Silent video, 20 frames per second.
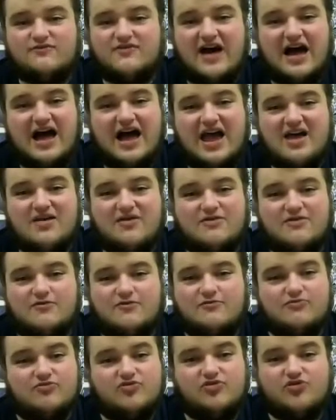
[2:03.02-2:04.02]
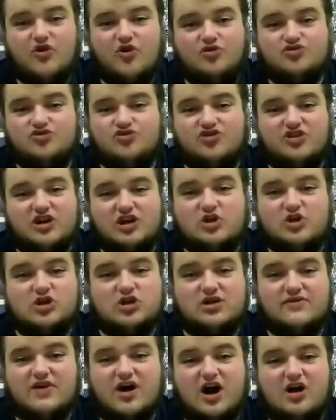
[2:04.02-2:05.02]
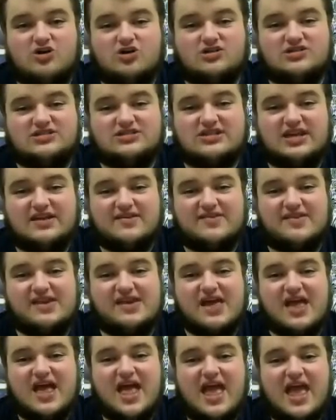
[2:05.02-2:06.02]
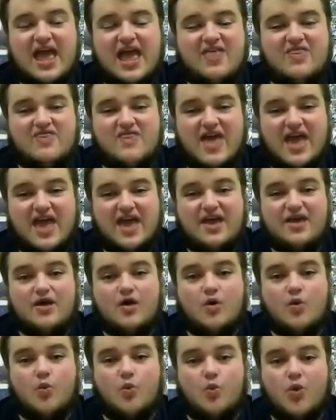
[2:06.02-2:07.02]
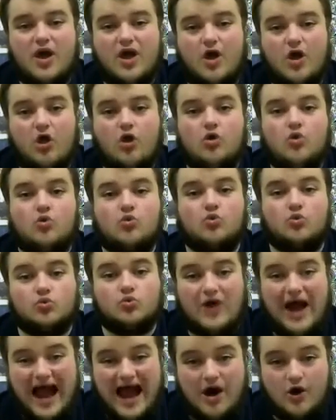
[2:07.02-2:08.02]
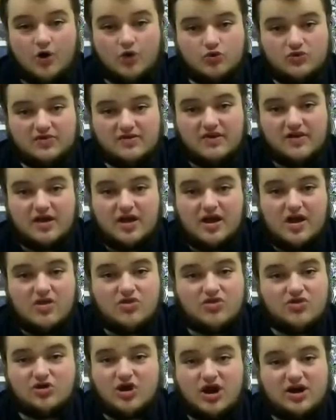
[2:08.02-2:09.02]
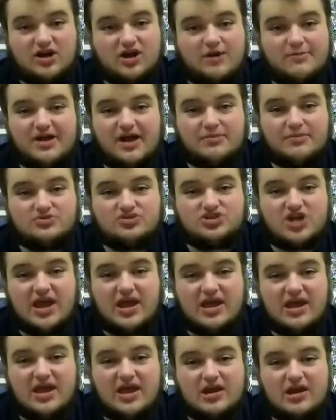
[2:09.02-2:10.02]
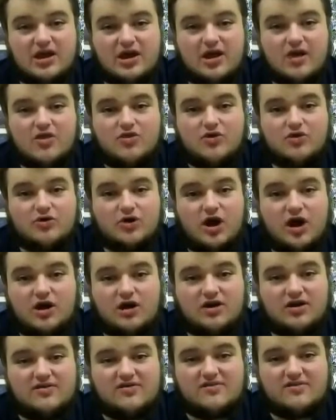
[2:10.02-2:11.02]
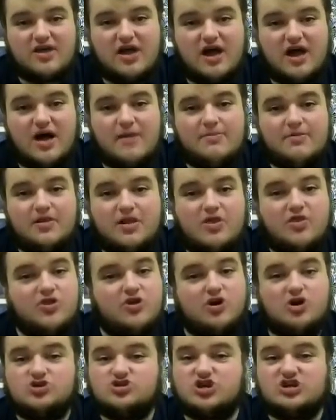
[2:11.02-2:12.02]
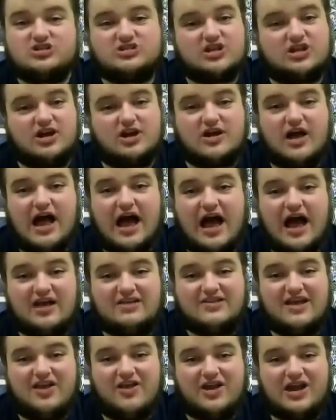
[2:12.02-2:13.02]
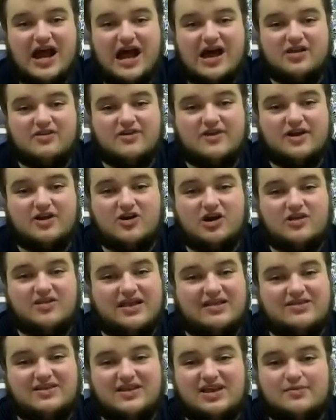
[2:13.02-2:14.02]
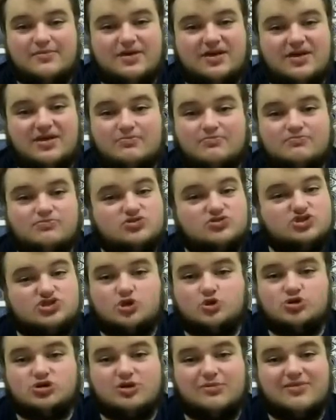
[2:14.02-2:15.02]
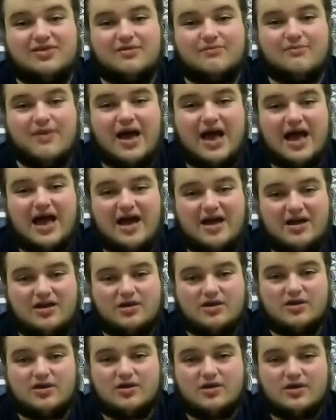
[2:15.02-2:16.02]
5 soldiers in a unit of 160, and they will rout. They're not going to become shaken. They're not going to stop. They're just going to hightail it out of there and let the enemy shoot them in the back.